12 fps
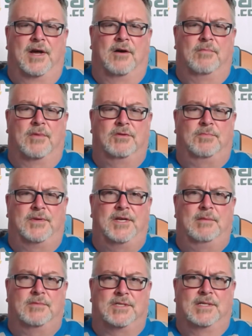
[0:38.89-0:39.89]
Now, both
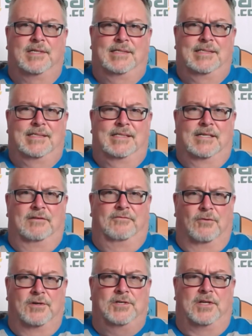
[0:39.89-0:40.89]
teams,
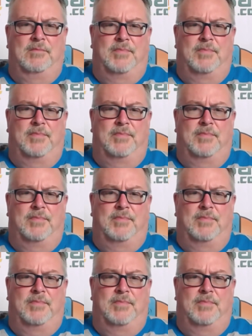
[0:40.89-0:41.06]
unfortunately,